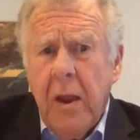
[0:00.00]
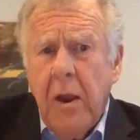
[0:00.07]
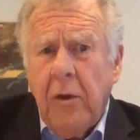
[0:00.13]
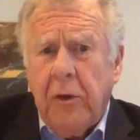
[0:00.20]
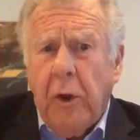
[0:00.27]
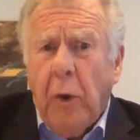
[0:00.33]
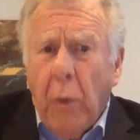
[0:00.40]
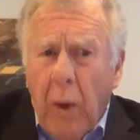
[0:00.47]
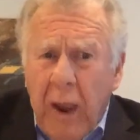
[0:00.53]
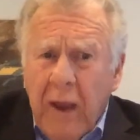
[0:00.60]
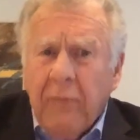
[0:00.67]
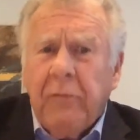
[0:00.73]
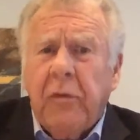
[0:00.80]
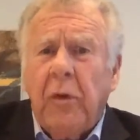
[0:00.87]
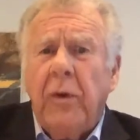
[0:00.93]
to
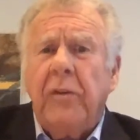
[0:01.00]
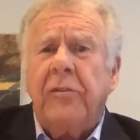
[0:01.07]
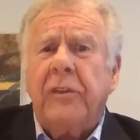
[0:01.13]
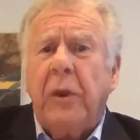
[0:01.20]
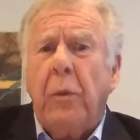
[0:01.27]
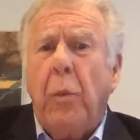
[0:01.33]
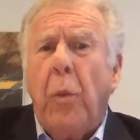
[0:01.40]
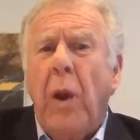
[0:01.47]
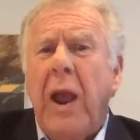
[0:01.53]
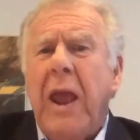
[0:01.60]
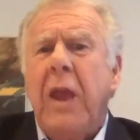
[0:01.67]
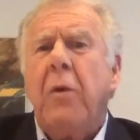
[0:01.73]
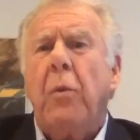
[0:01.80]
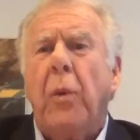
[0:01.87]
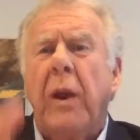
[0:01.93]
influence the
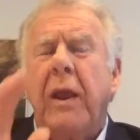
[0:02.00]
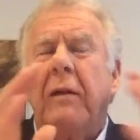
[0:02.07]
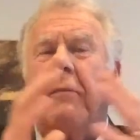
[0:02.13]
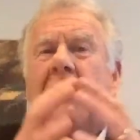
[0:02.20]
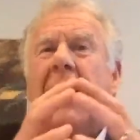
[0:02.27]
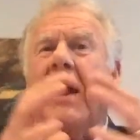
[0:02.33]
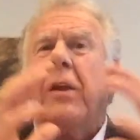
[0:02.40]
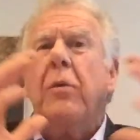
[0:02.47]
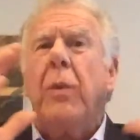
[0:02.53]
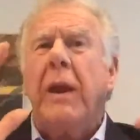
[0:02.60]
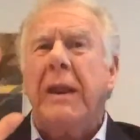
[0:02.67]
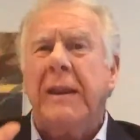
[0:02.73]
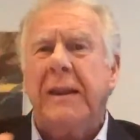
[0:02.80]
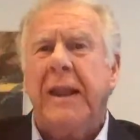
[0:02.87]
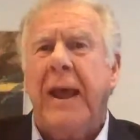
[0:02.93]
way we
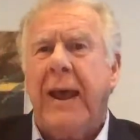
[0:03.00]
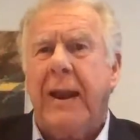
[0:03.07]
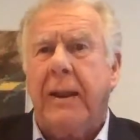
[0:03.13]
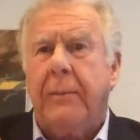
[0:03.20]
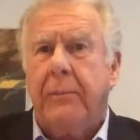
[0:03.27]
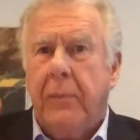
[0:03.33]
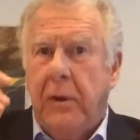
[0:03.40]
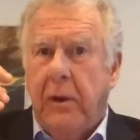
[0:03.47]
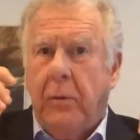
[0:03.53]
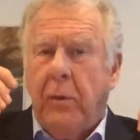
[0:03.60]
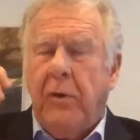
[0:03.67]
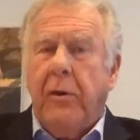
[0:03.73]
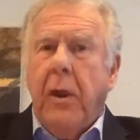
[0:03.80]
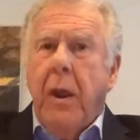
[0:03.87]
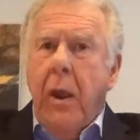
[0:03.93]
evaluate data. In other
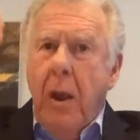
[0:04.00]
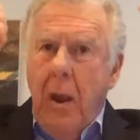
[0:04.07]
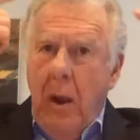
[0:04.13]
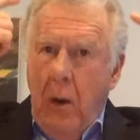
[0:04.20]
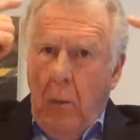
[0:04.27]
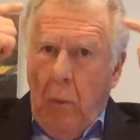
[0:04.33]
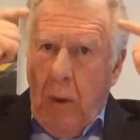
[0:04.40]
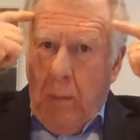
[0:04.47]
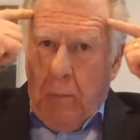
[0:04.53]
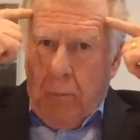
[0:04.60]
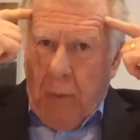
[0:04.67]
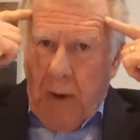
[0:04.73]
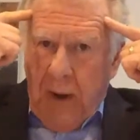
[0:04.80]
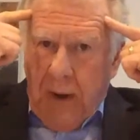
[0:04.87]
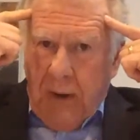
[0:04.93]
words, with
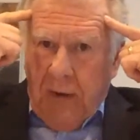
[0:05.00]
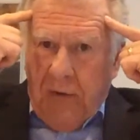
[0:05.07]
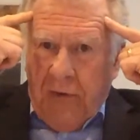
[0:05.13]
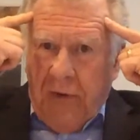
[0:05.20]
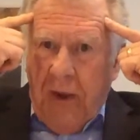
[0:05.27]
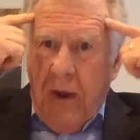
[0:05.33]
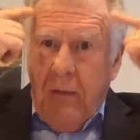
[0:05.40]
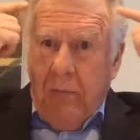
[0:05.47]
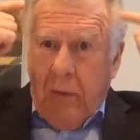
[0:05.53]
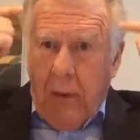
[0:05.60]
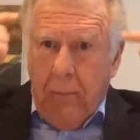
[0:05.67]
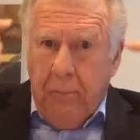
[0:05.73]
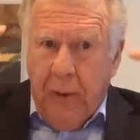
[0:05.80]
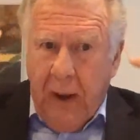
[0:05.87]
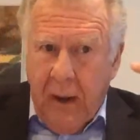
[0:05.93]
preconceived
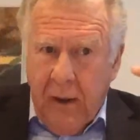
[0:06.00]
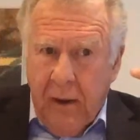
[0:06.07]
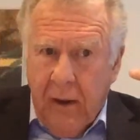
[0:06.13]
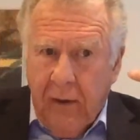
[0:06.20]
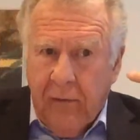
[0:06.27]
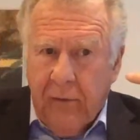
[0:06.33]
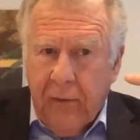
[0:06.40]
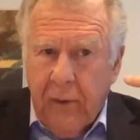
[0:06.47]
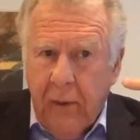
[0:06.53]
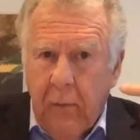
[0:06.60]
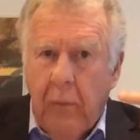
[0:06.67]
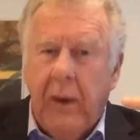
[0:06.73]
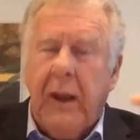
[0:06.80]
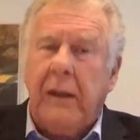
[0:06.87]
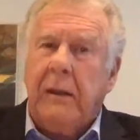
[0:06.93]
opinions,
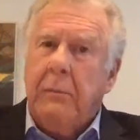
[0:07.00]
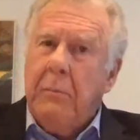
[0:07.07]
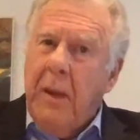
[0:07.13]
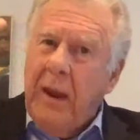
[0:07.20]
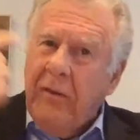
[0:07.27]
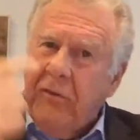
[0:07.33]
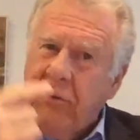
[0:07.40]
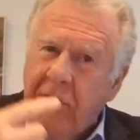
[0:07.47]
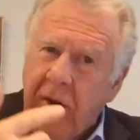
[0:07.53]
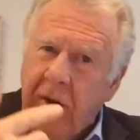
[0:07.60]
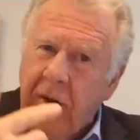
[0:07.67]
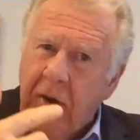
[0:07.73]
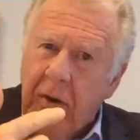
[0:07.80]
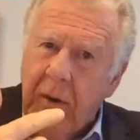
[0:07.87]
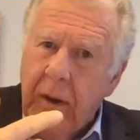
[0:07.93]
we got to make
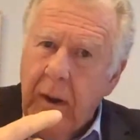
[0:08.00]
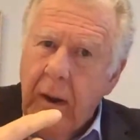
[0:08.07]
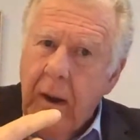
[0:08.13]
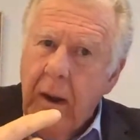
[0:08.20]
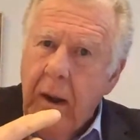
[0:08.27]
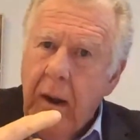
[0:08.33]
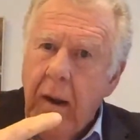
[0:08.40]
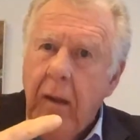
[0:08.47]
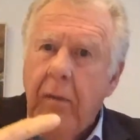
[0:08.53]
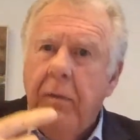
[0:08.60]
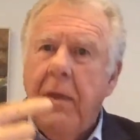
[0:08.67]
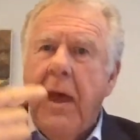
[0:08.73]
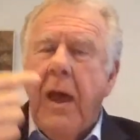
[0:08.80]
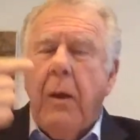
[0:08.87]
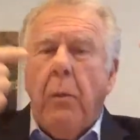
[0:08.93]
sure
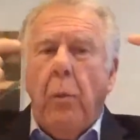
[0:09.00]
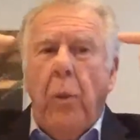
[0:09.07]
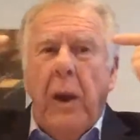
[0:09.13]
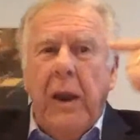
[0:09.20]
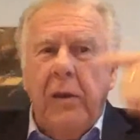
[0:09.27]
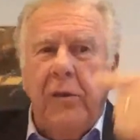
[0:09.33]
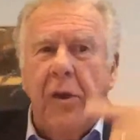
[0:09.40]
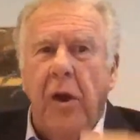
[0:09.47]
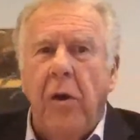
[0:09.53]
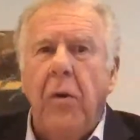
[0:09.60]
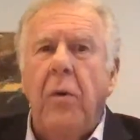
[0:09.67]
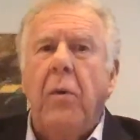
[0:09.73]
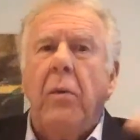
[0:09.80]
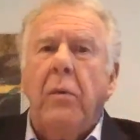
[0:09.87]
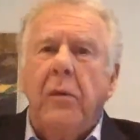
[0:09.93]
that we
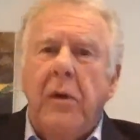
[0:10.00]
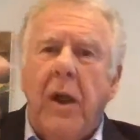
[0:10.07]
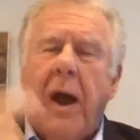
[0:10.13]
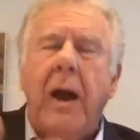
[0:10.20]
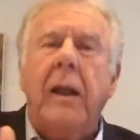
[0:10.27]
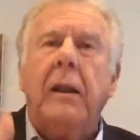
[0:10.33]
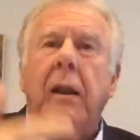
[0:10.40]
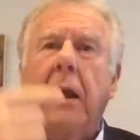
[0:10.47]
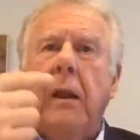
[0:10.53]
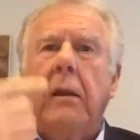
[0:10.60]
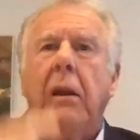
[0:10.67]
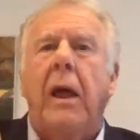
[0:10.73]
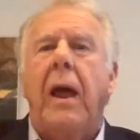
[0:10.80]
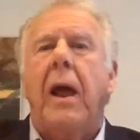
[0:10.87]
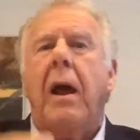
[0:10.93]
do not
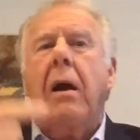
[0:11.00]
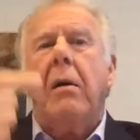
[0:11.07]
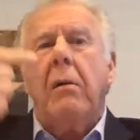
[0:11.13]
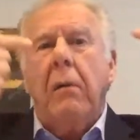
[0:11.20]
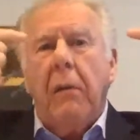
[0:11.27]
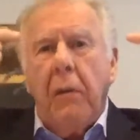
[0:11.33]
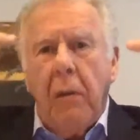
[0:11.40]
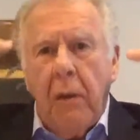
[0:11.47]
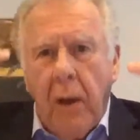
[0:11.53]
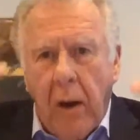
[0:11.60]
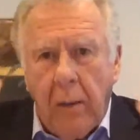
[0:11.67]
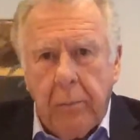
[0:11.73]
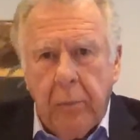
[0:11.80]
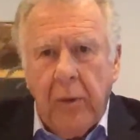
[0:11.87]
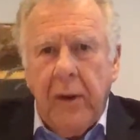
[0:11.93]
allow
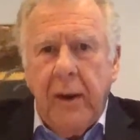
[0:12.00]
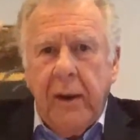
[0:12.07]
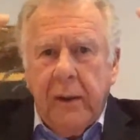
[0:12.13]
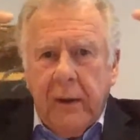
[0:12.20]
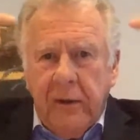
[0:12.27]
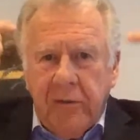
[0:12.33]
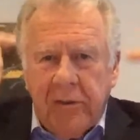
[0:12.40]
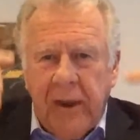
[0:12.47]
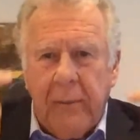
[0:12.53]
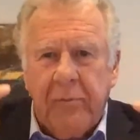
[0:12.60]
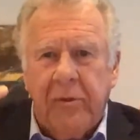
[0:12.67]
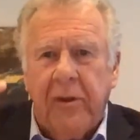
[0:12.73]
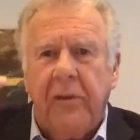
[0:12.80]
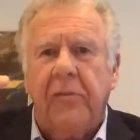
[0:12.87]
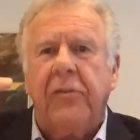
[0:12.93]
our
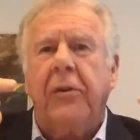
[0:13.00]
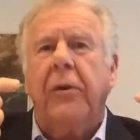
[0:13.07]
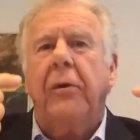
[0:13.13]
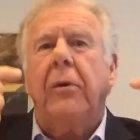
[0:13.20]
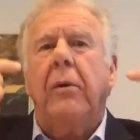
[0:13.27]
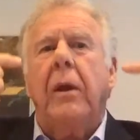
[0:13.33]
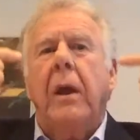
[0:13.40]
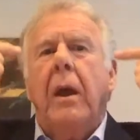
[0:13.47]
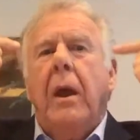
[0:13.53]
preconceptions to,